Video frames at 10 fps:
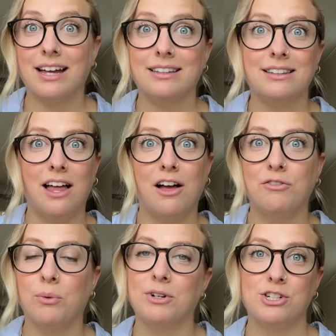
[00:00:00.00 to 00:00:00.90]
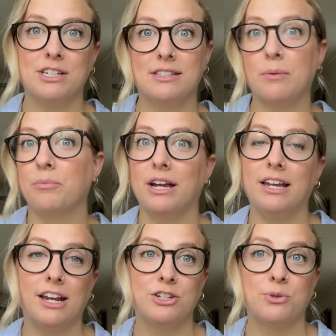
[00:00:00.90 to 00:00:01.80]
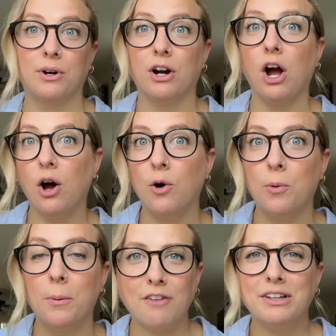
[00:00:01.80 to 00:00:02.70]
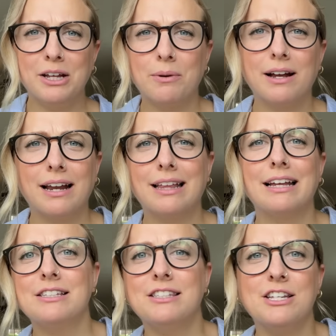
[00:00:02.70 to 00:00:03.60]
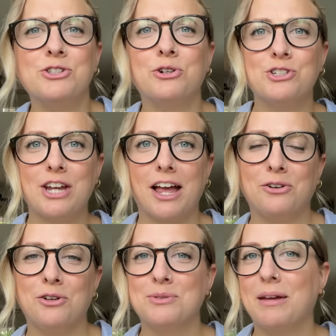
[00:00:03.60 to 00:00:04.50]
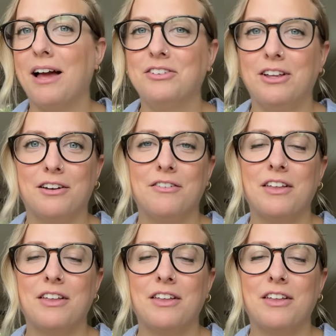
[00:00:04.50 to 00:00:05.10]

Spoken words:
I love what she's bringing into her home. I feel like we're kind of like sister channels. We have a lot of